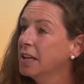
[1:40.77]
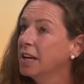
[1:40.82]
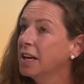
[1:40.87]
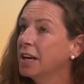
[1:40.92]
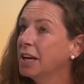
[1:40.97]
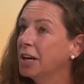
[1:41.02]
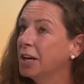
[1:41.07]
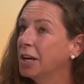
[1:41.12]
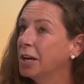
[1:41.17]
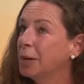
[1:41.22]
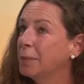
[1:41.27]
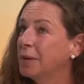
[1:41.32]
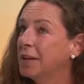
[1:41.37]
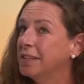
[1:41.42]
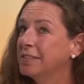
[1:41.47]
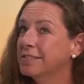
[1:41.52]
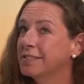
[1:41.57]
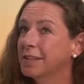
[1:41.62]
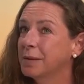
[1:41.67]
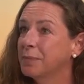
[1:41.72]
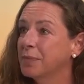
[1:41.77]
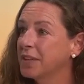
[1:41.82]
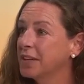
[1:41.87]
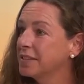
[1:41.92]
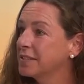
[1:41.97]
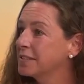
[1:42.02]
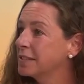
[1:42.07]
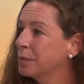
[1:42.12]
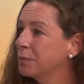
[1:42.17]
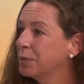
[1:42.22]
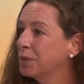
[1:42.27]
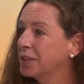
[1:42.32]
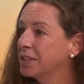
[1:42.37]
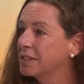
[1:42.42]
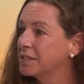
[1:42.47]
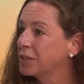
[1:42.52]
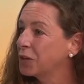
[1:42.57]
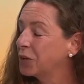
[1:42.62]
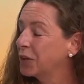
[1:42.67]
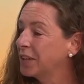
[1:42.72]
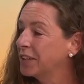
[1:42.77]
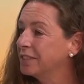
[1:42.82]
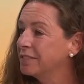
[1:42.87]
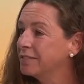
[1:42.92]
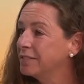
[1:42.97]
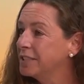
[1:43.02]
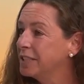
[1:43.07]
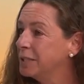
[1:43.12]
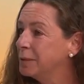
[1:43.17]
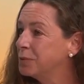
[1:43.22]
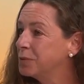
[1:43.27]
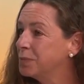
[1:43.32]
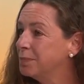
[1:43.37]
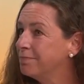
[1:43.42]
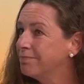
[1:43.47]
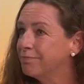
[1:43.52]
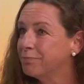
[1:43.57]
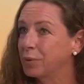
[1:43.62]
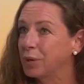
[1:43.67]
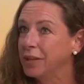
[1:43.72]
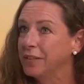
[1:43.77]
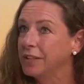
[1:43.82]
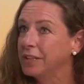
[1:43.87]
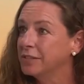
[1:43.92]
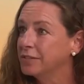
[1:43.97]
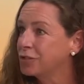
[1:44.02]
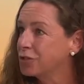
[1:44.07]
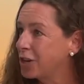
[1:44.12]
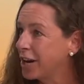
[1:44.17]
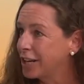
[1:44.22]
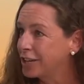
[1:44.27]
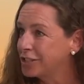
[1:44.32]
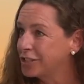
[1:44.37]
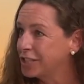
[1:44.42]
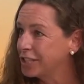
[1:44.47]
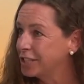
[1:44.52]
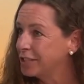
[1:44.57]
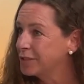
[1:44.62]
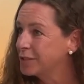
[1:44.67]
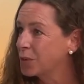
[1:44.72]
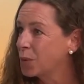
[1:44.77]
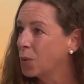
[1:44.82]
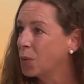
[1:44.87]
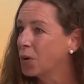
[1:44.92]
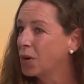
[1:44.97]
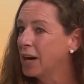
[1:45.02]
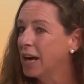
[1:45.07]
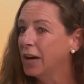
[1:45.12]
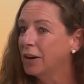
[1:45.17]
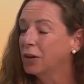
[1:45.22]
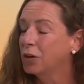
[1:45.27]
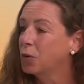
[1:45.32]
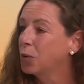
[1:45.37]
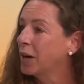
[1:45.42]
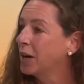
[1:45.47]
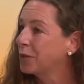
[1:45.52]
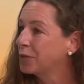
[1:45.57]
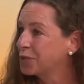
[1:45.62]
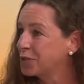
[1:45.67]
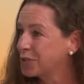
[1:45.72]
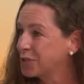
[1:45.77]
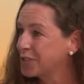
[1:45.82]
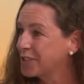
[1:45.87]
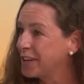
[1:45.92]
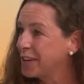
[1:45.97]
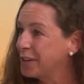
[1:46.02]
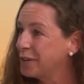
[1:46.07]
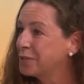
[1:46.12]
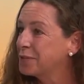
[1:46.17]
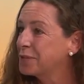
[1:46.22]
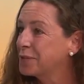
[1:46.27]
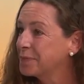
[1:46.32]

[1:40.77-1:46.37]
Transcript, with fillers: Um, and it's something as simple as learning deep breathing strategies mm -hmm. or how to ground yourself.